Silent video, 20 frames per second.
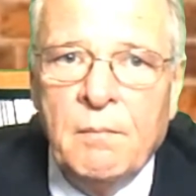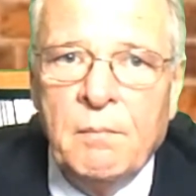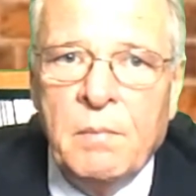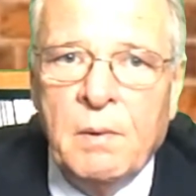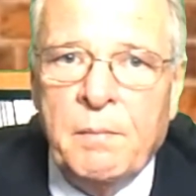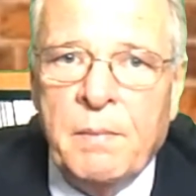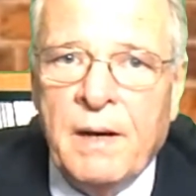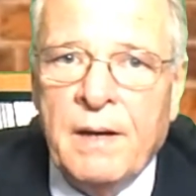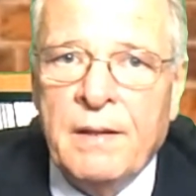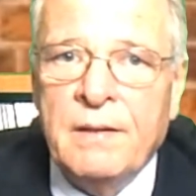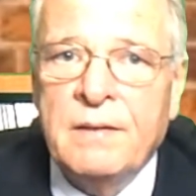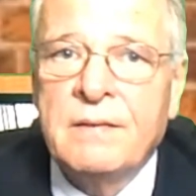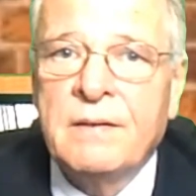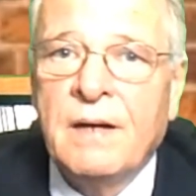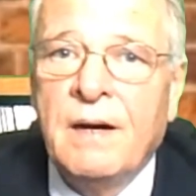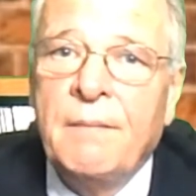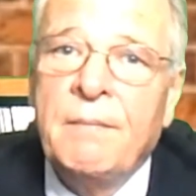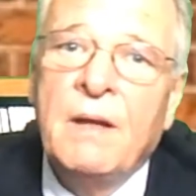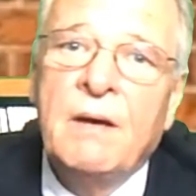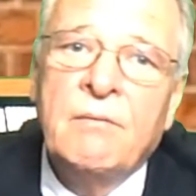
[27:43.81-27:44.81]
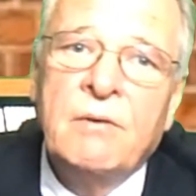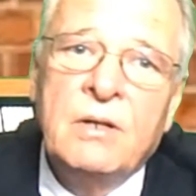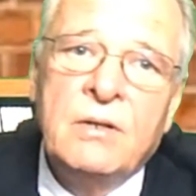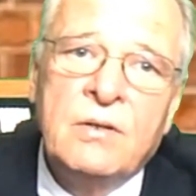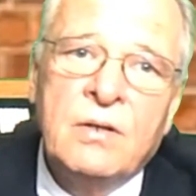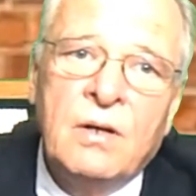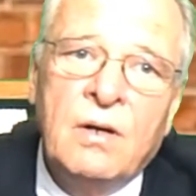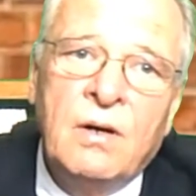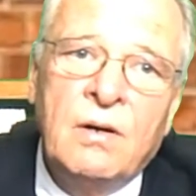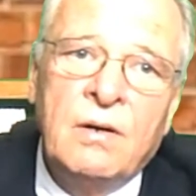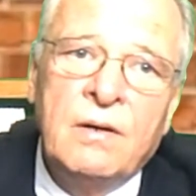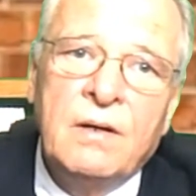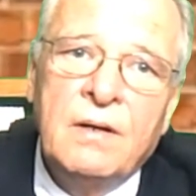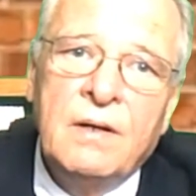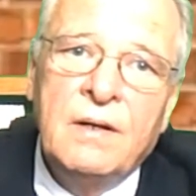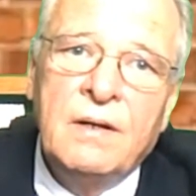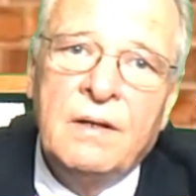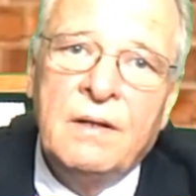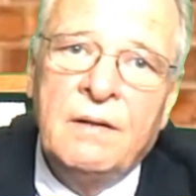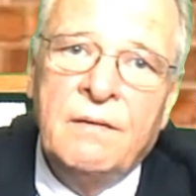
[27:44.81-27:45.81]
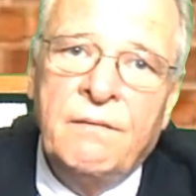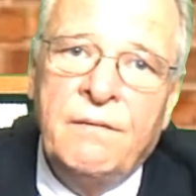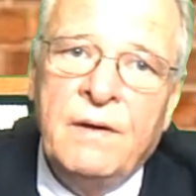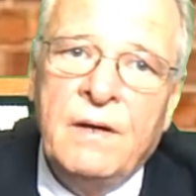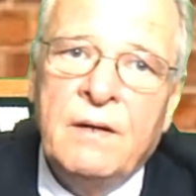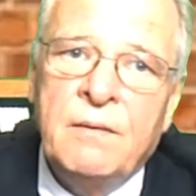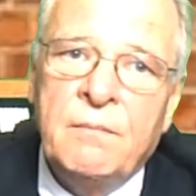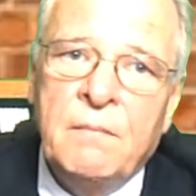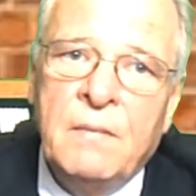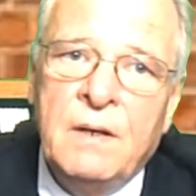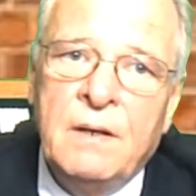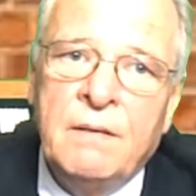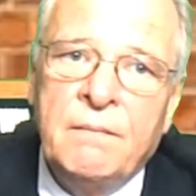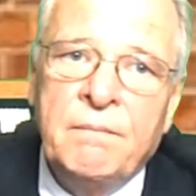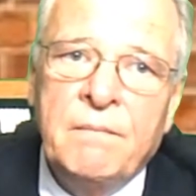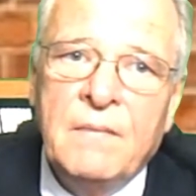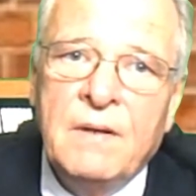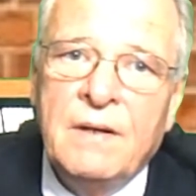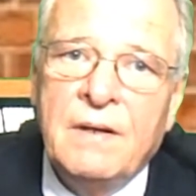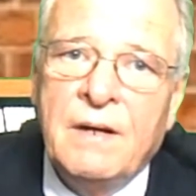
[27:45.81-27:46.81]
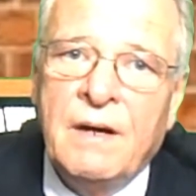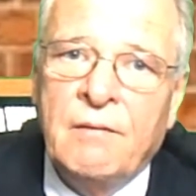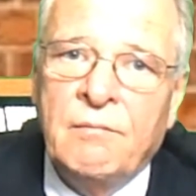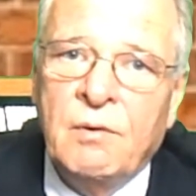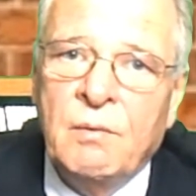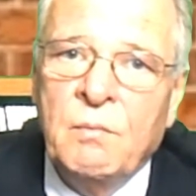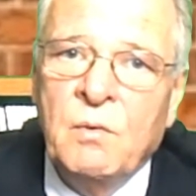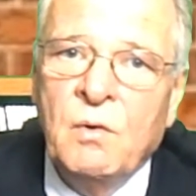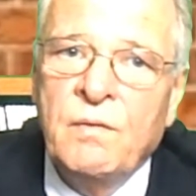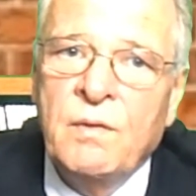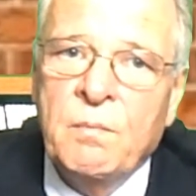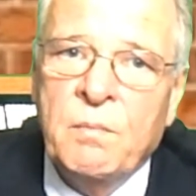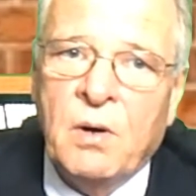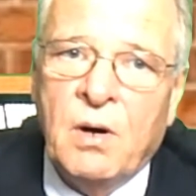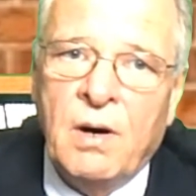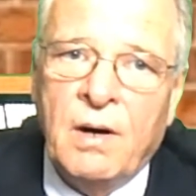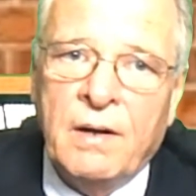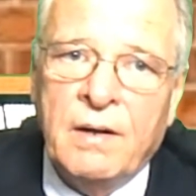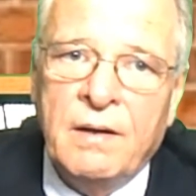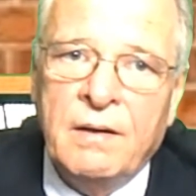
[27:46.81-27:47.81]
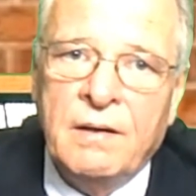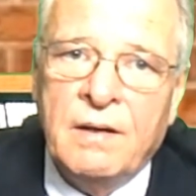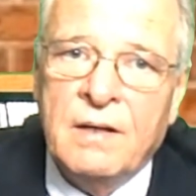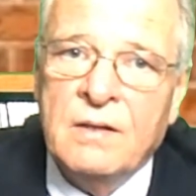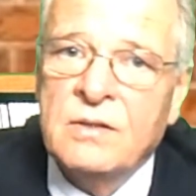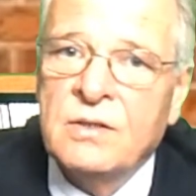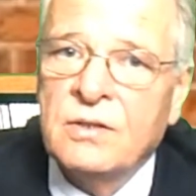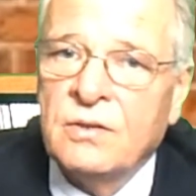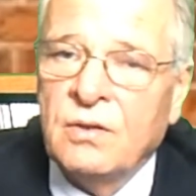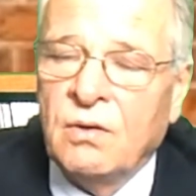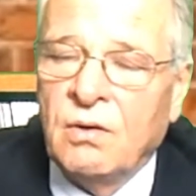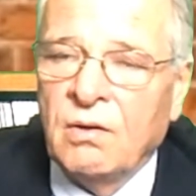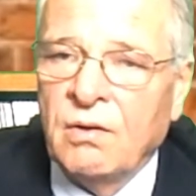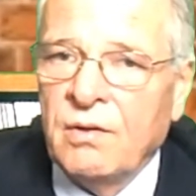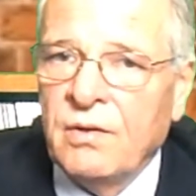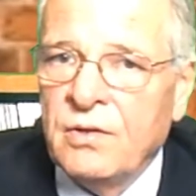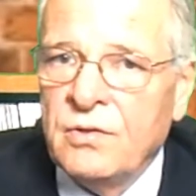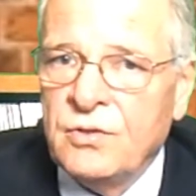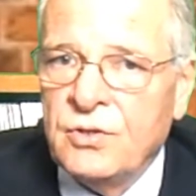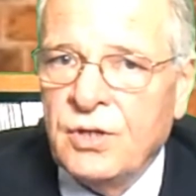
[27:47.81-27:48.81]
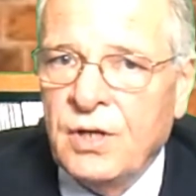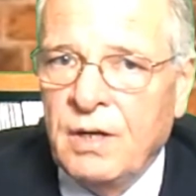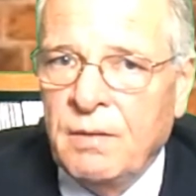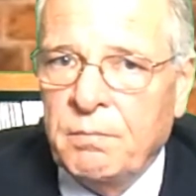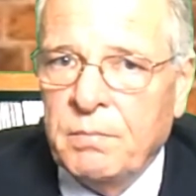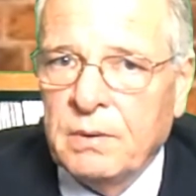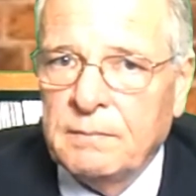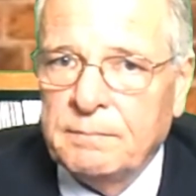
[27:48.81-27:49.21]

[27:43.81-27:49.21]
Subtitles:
But by the time they returned, the Viet Minh had removed the body and stolen the Jeep.